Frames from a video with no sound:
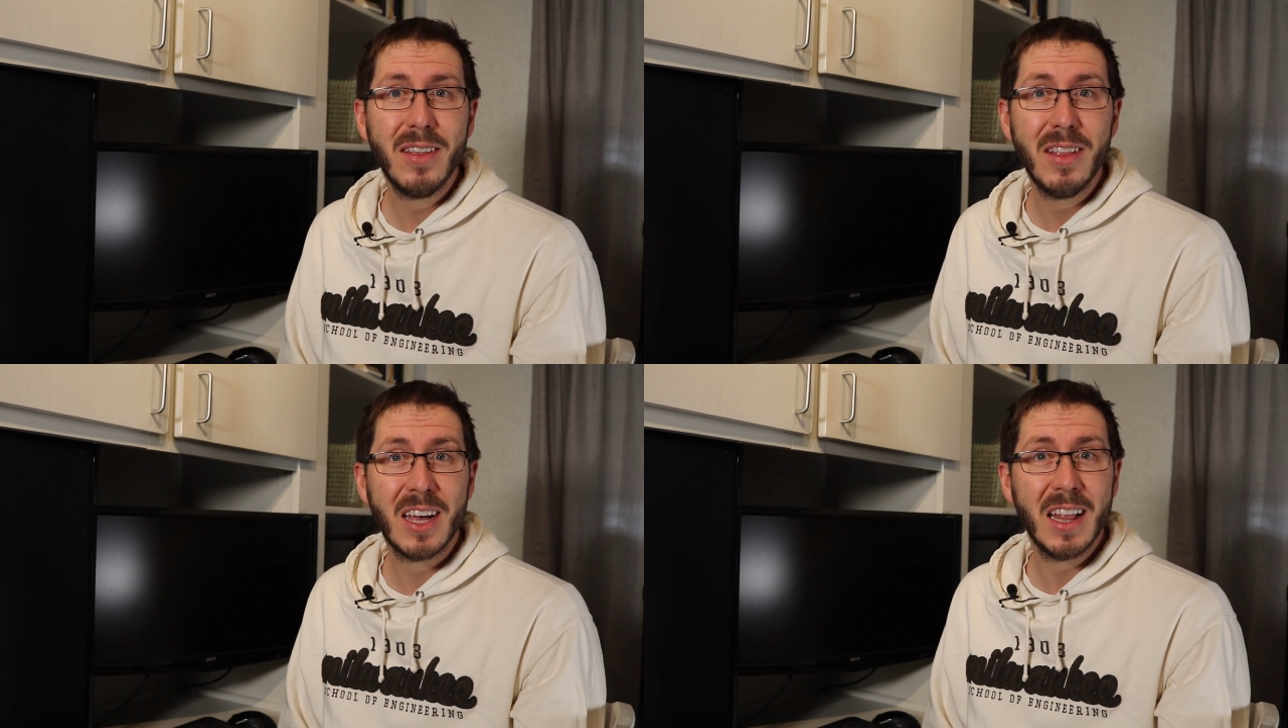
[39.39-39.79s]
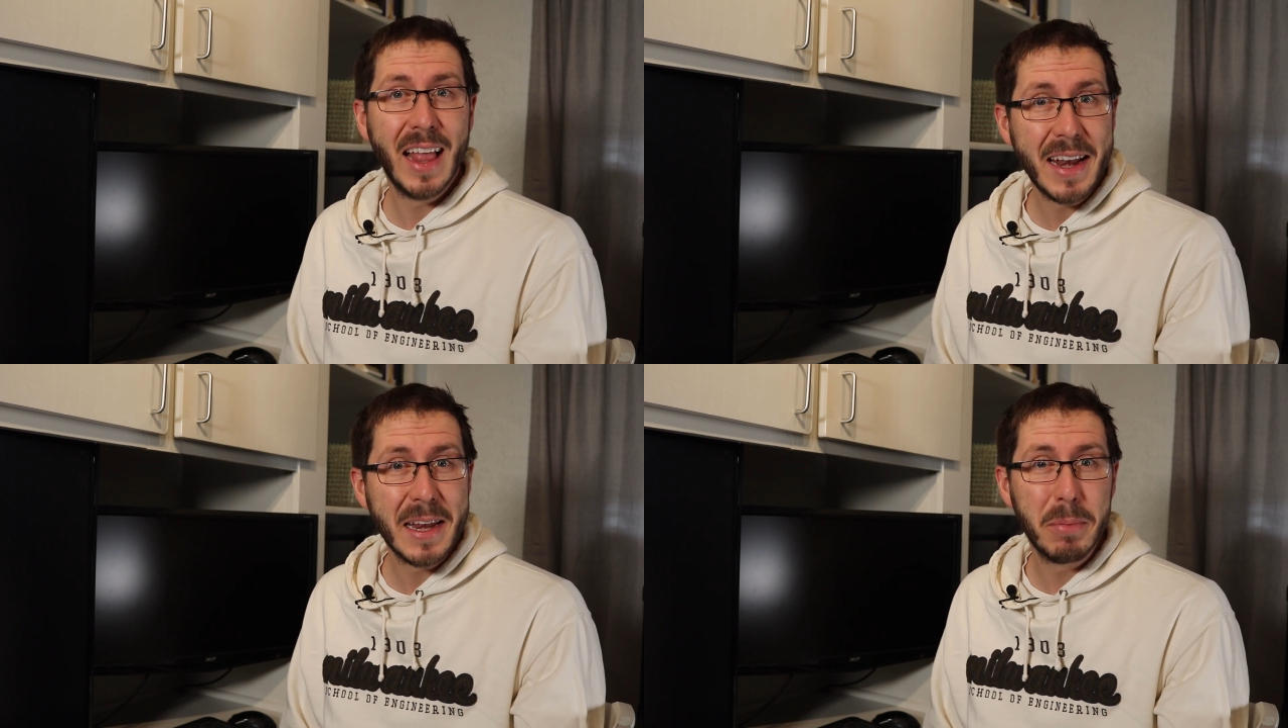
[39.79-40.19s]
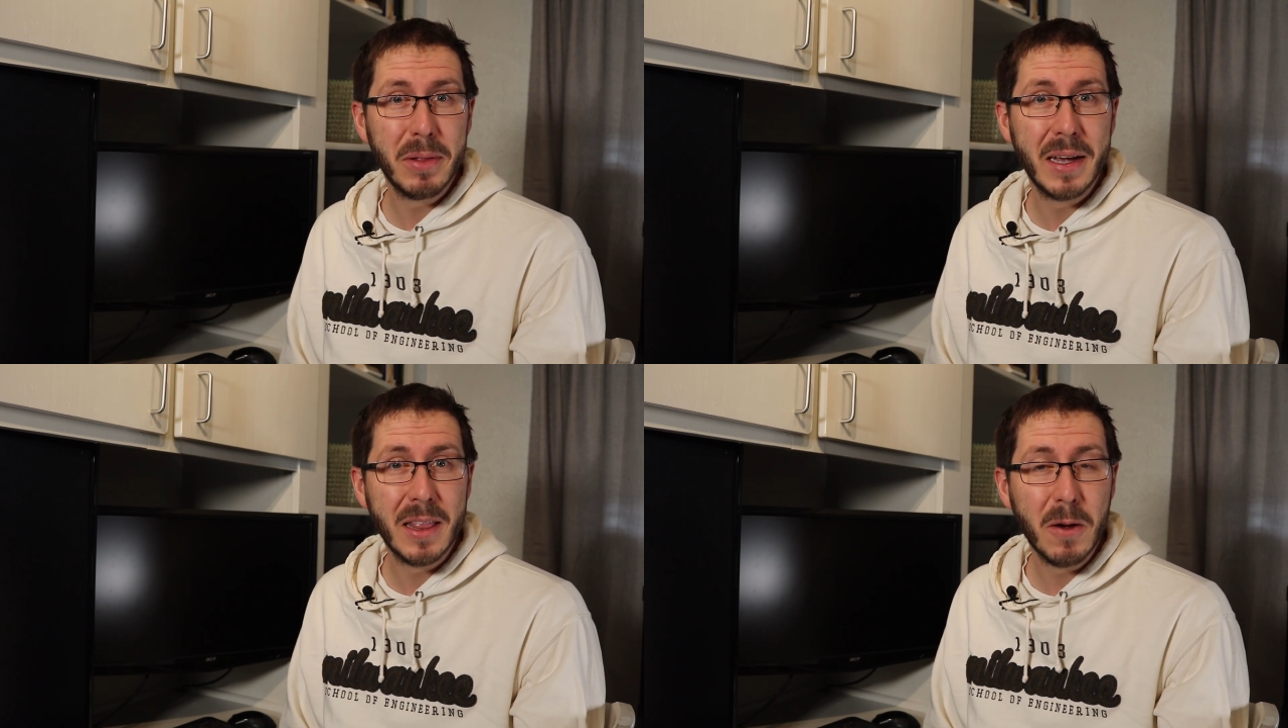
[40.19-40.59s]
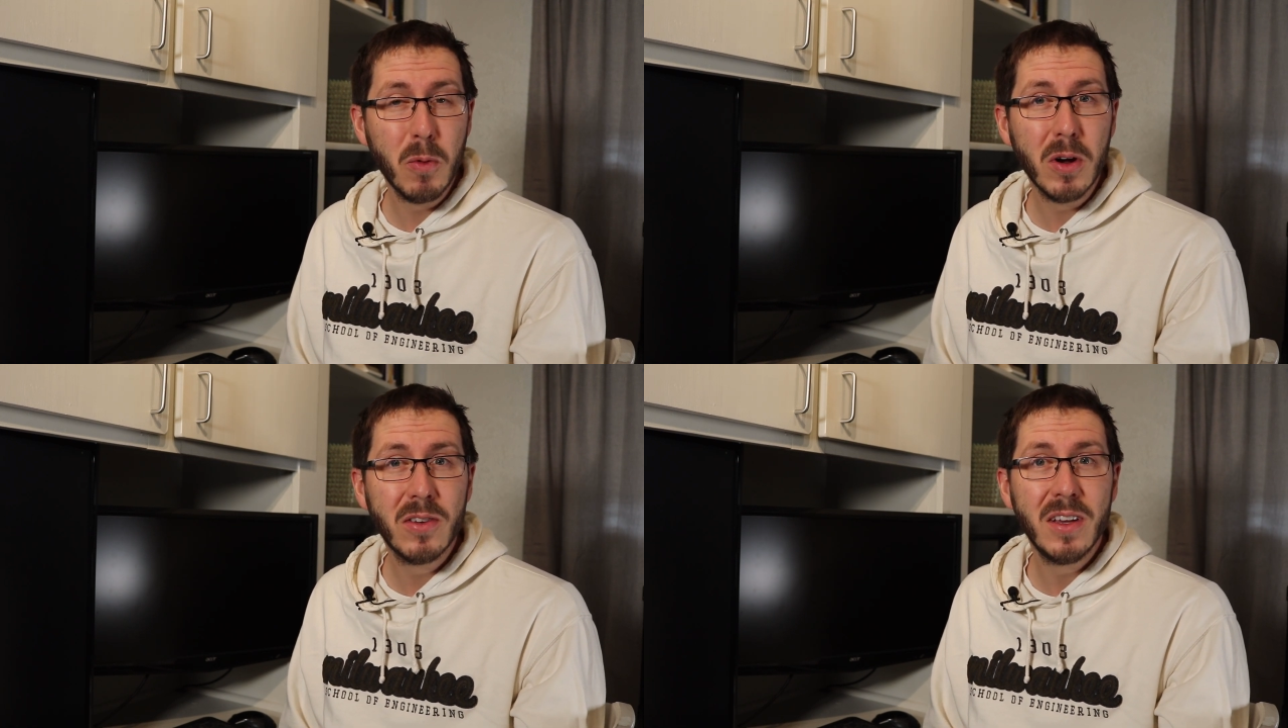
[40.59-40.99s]
the Chladni plate, that
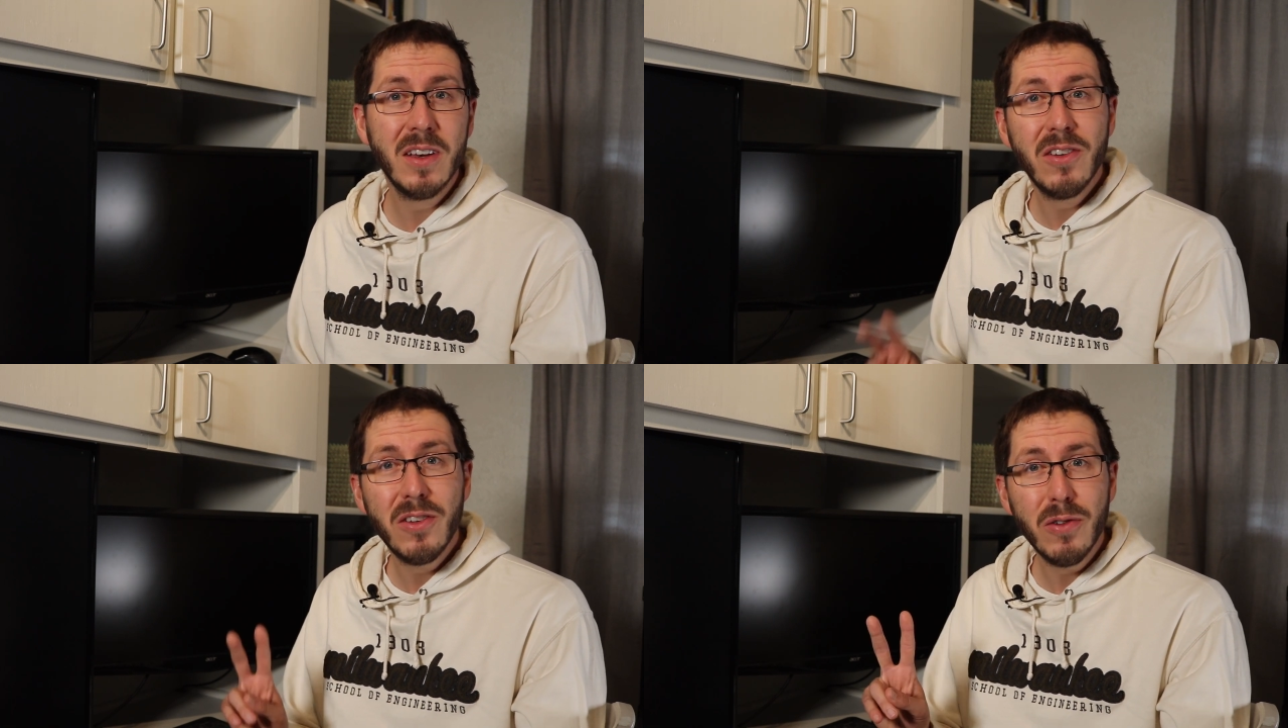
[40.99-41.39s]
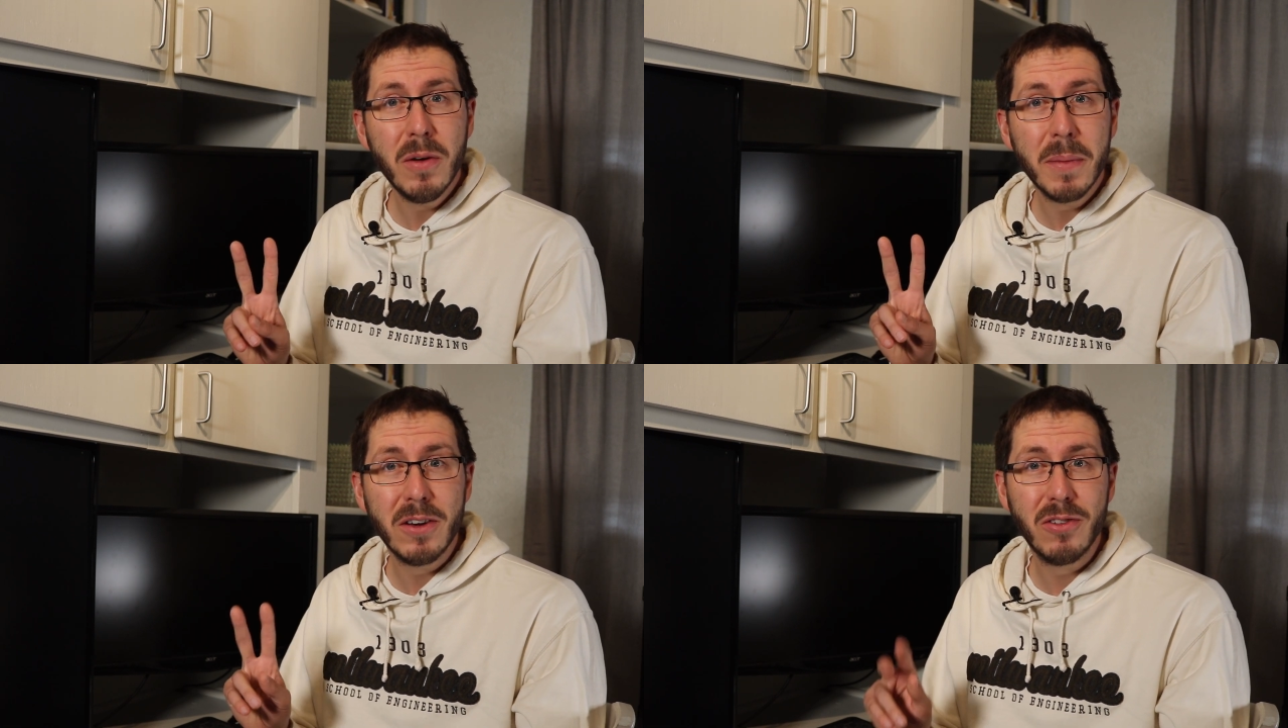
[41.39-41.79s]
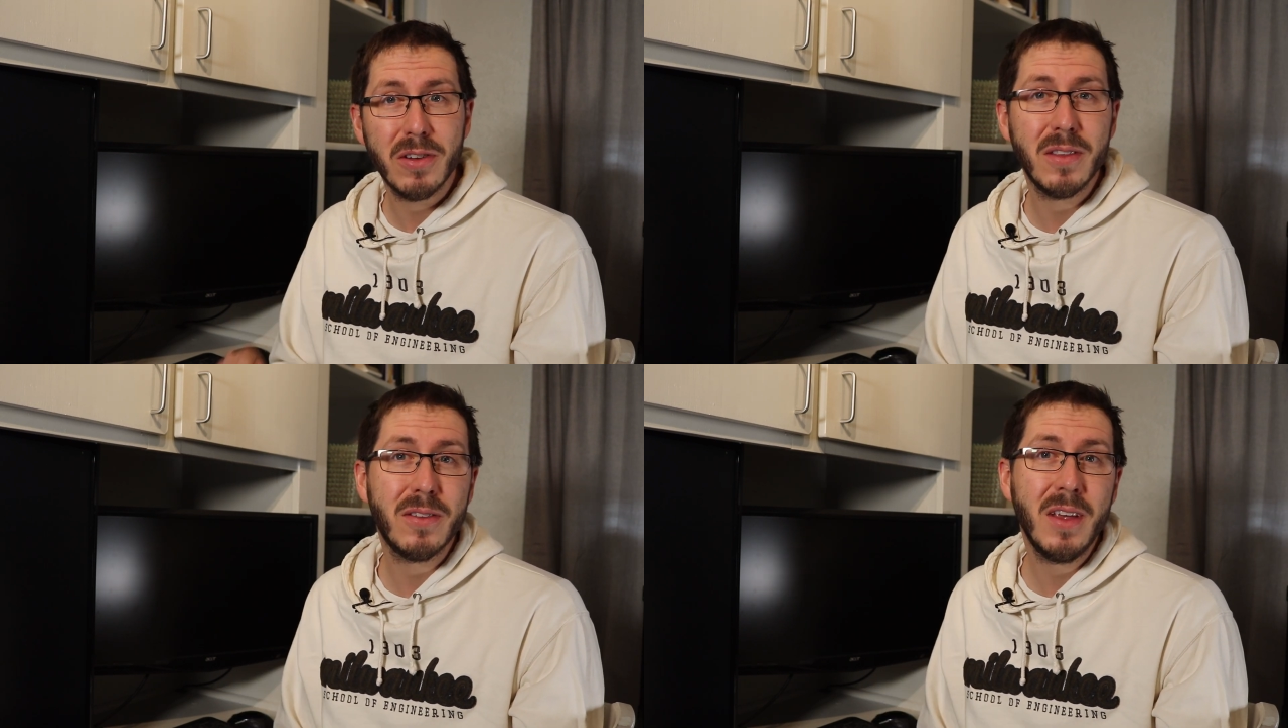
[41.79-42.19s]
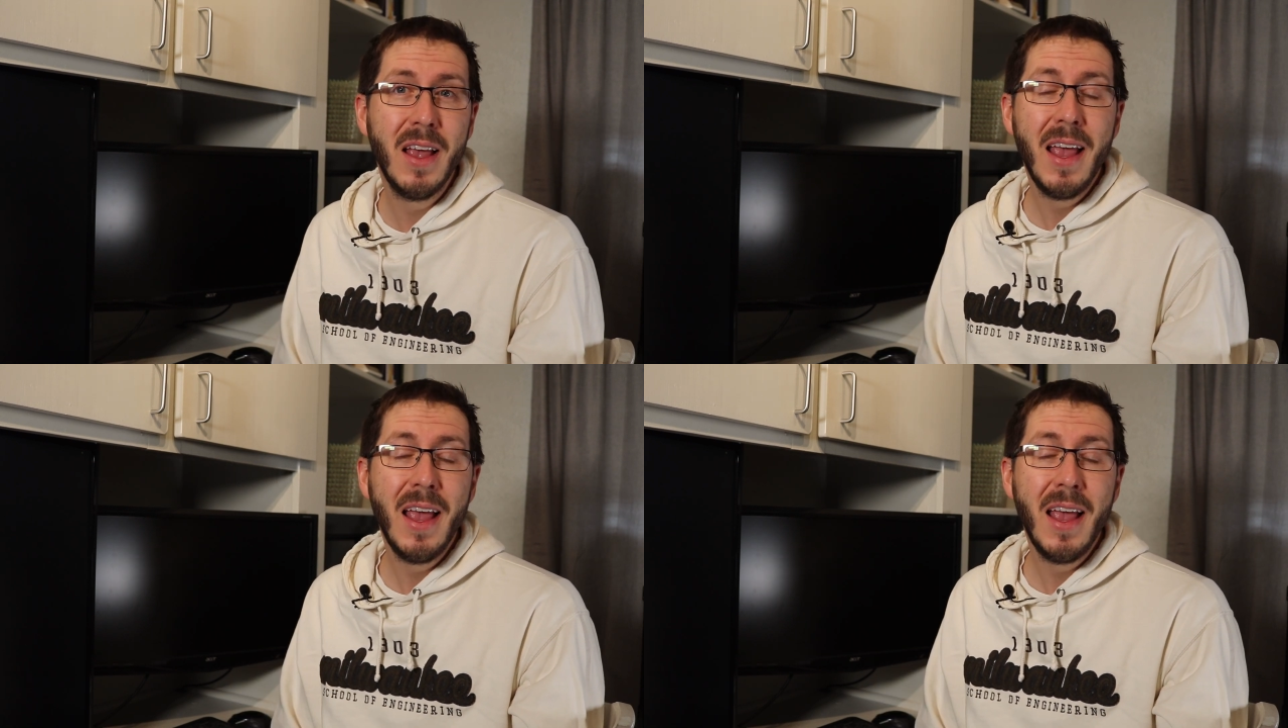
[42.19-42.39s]
works in two dimensions.